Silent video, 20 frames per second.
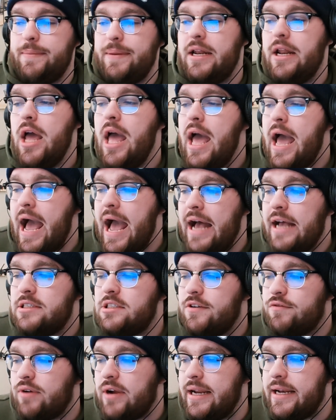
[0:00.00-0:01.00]
I mean,
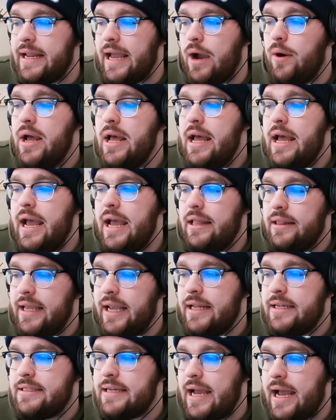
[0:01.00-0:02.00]
as of right now,
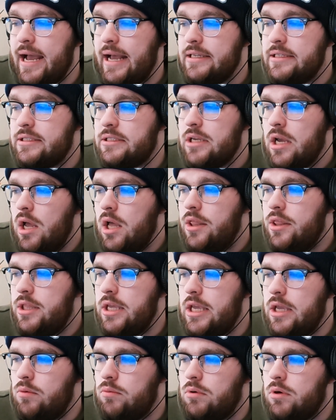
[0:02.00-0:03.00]
Atlanta has
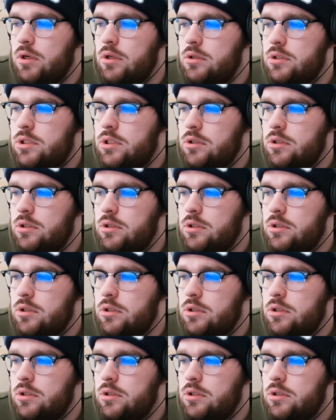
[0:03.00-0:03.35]
the 1,